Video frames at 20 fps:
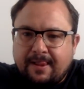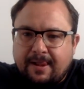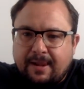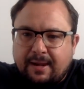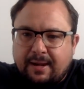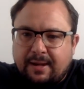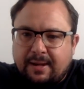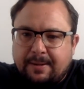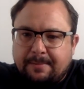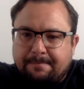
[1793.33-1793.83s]

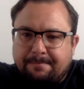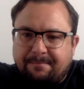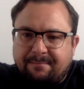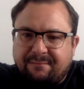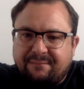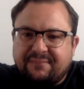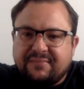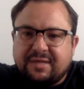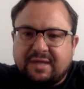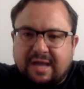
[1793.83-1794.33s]
And
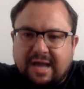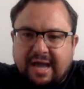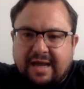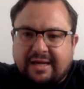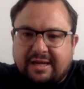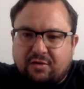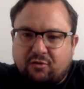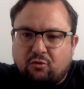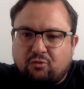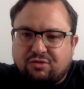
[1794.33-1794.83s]

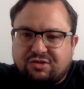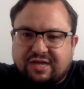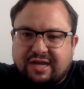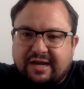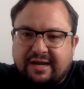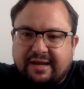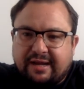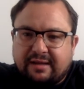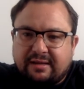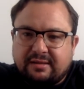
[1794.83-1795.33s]
you're all
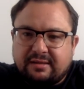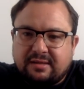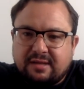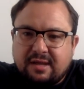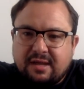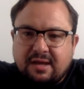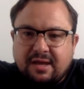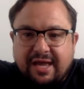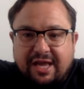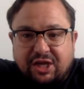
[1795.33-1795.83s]
saying it.
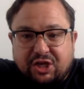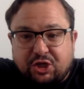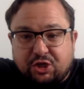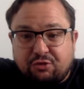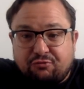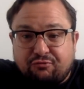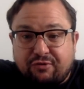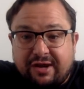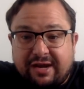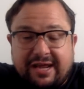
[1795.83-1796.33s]
it
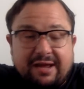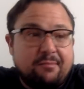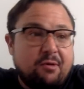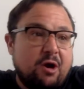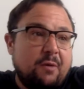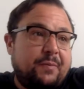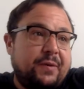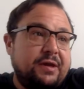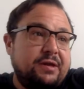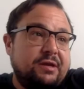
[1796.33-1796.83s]
should really, in my
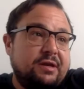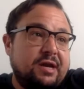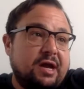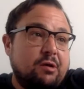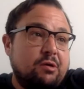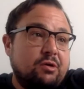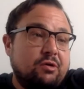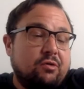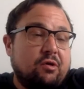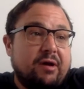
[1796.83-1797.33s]
opinion, you
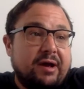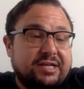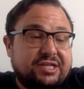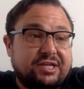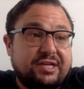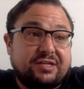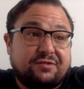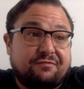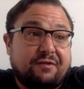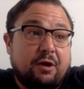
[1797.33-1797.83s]
know, all right, so
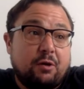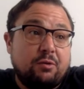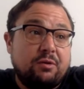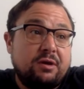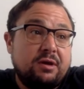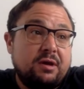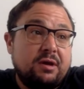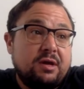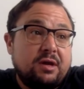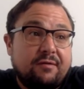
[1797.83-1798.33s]
this vote
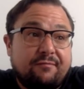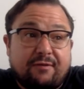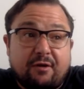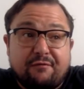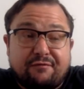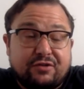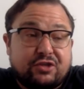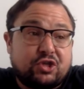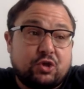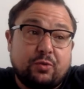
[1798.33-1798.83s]

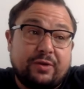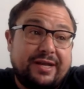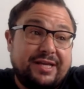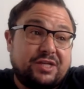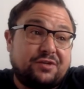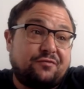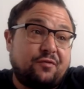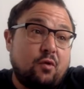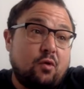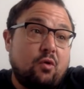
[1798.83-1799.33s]
for two of
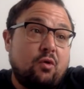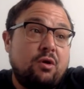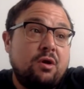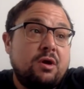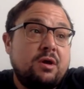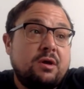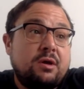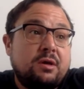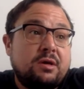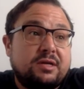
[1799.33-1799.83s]
these four:
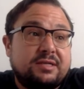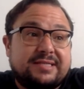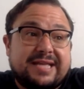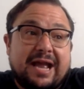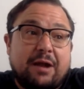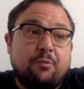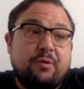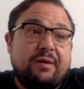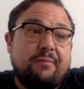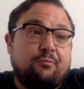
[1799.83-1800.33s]

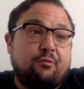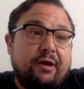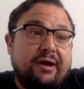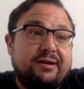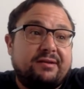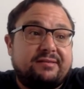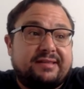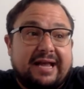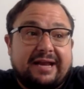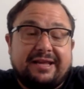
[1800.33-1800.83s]
Zach
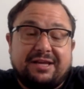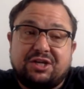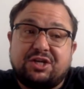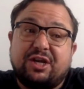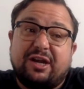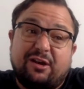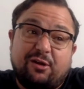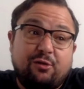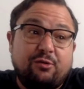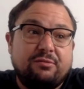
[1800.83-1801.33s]
Whitbread, Danny
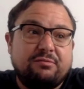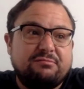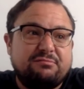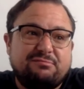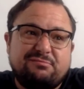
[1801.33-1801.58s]
Shittu,